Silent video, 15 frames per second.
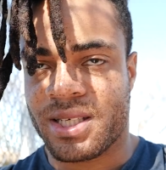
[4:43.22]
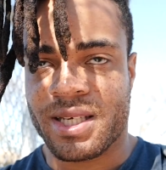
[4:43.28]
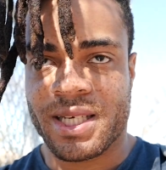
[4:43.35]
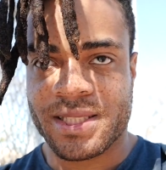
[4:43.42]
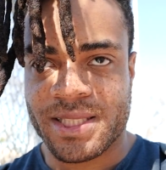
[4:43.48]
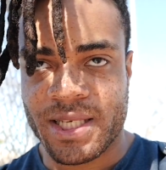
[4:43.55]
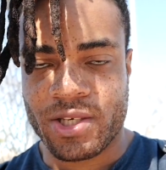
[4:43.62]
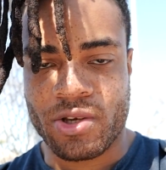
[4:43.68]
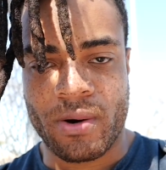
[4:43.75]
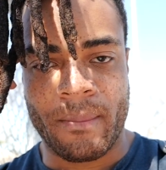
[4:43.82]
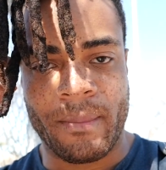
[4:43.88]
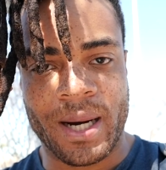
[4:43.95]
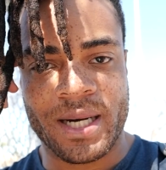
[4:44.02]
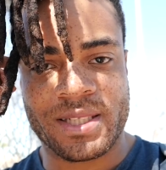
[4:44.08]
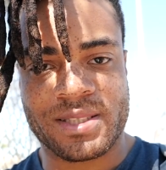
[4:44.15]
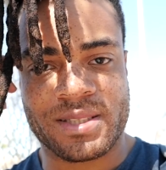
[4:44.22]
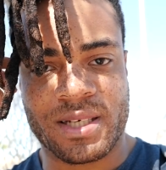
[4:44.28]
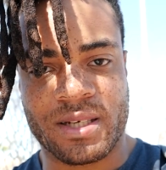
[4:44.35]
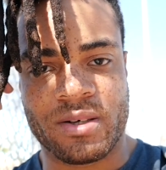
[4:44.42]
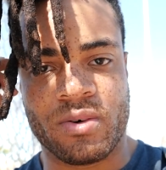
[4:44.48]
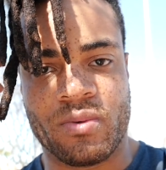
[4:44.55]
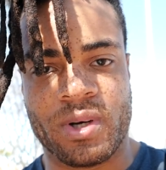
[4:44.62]
can't take your
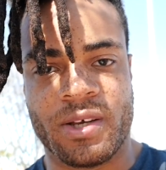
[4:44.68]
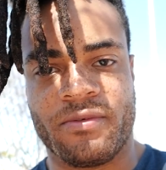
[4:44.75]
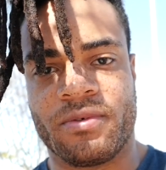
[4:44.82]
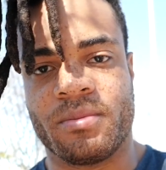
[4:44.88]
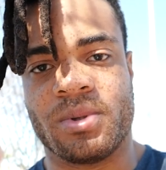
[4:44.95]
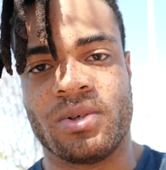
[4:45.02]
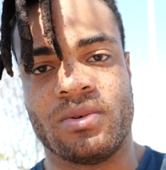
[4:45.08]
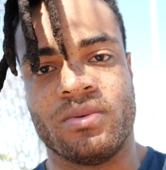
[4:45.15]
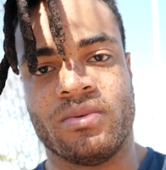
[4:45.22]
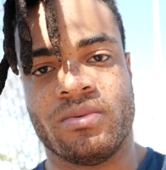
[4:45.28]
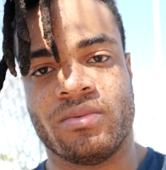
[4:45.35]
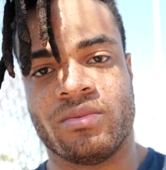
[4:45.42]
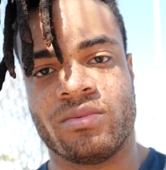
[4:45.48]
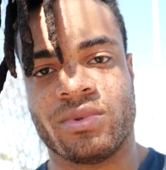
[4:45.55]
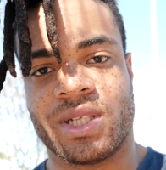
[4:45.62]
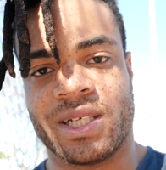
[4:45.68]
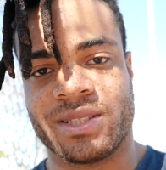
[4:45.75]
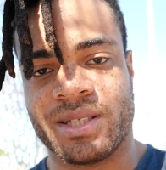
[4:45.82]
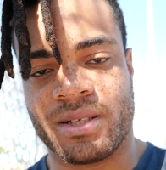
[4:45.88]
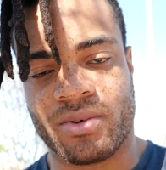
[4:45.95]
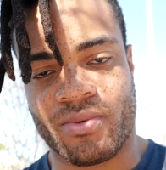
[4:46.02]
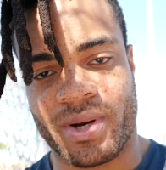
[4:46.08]
mindset away from you. That's
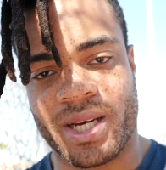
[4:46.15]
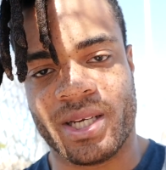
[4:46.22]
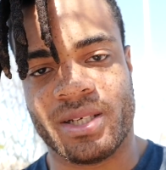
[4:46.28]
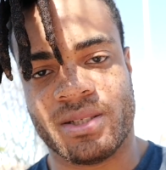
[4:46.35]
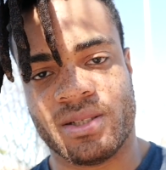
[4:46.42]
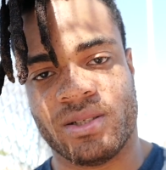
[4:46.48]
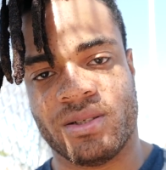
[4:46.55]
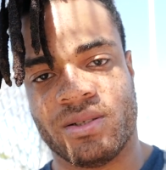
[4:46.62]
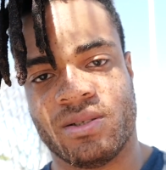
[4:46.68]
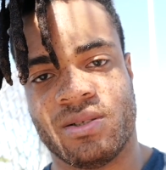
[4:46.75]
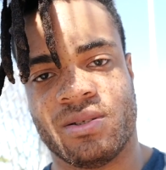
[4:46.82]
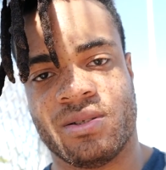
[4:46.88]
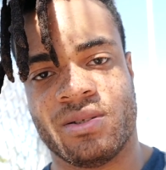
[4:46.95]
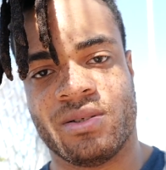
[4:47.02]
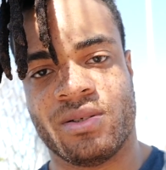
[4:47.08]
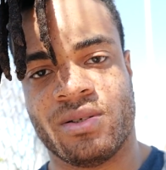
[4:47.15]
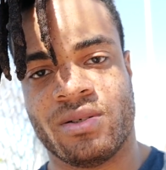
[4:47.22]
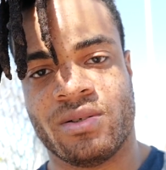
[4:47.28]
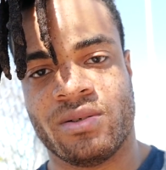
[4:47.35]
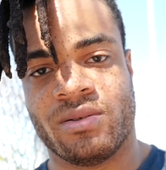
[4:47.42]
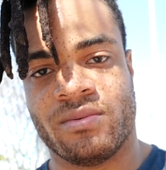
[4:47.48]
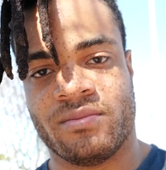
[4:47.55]
ingrained.
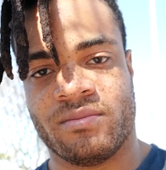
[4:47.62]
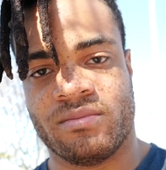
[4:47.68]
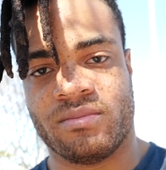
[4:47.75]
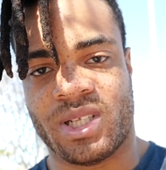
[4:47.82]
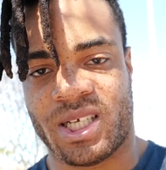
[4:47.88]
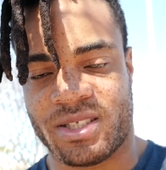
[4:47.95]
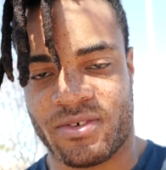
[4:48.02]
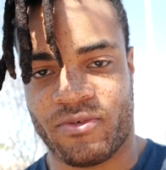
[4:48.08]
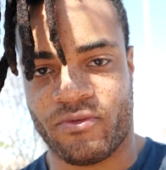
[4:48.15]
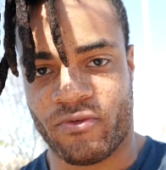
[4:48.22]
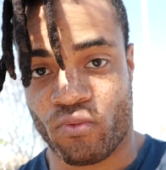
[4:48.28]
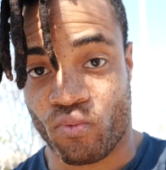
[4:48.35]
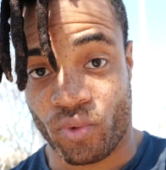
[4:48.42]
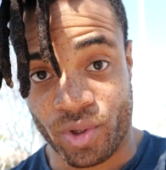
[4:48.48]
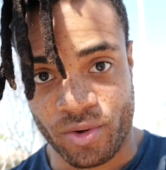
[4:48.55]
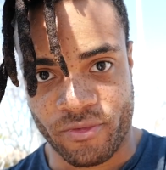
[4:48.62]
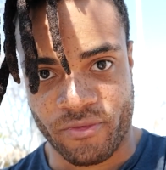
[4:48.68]
That's real